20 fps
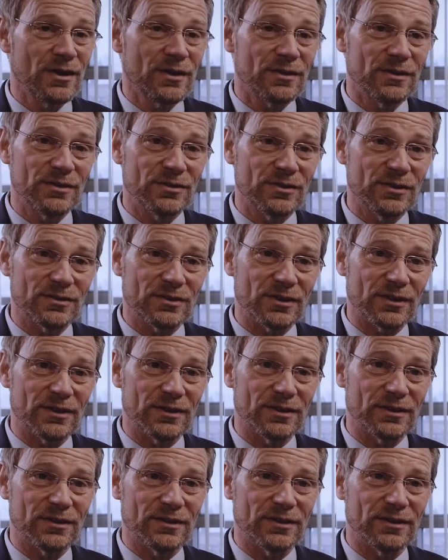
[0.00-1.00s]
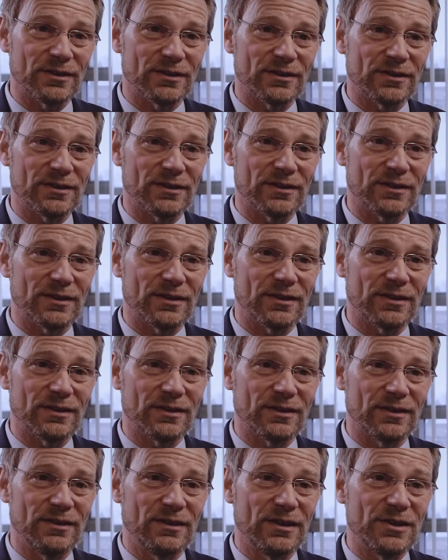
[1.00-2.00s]
This is
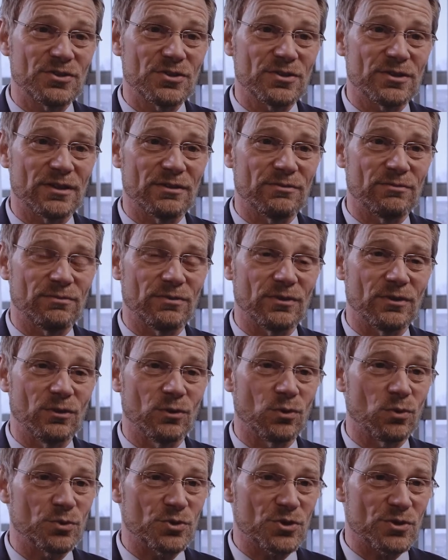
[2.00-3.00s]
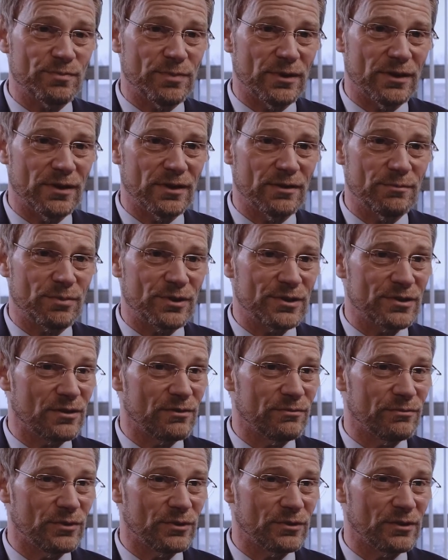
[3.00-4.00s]
an an initiative launched by President
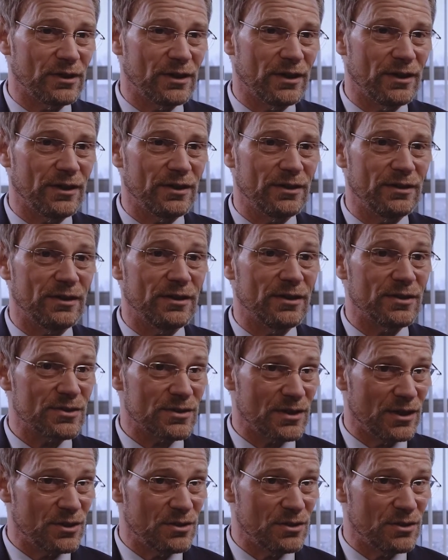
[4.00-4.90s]
von der Leyen in a State